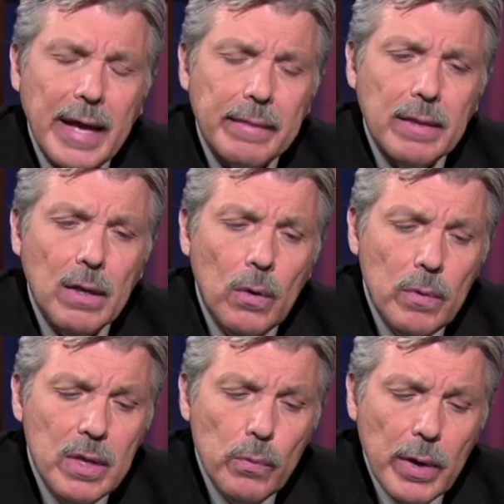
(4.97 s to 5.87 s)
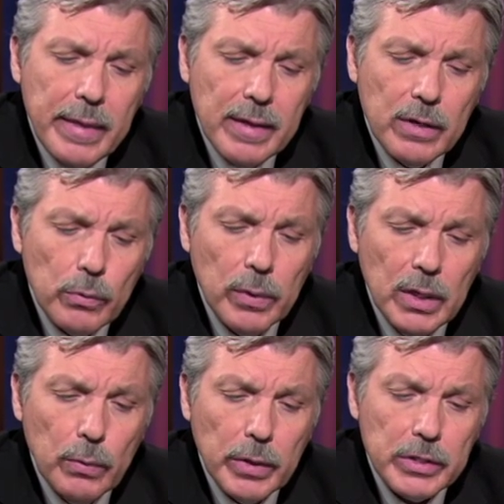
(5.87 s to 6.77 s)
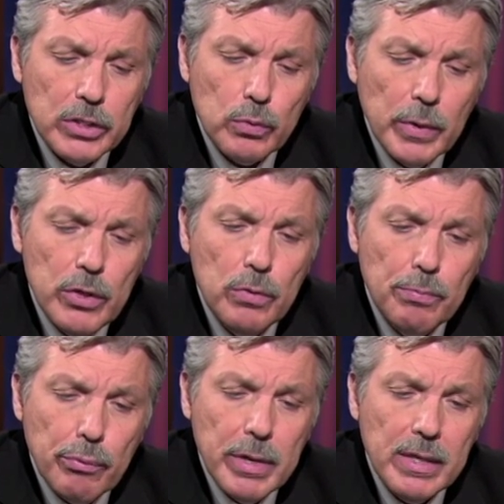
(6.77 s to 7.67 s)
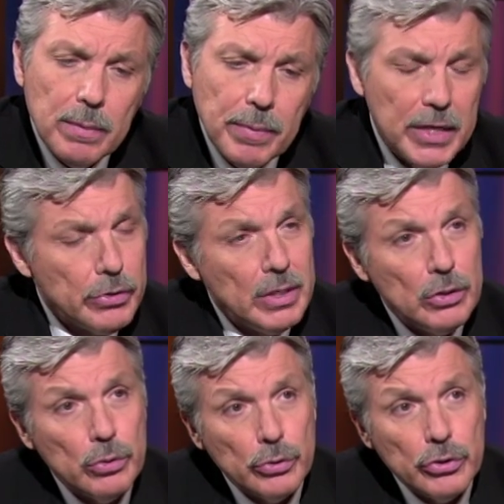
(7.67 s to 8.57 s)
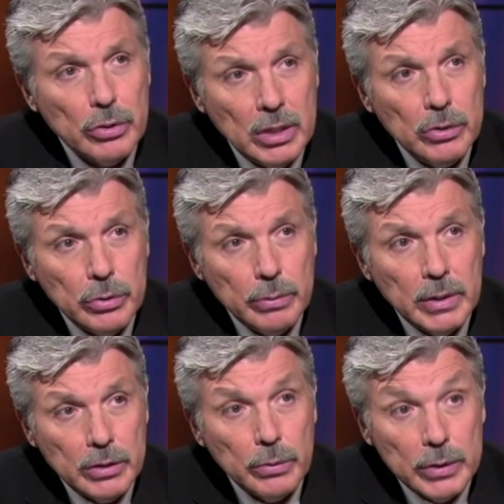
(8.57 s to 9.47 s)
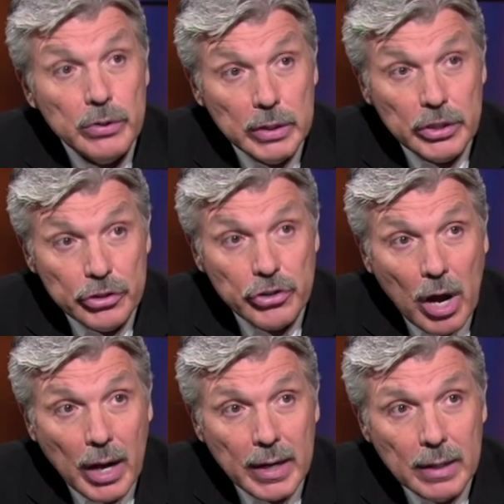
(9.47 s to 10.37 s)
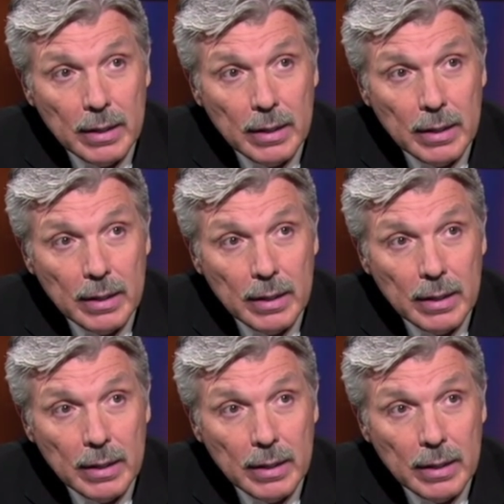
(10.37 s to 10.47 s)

that. The only way that it really works is when you bring the patient into insulin shock.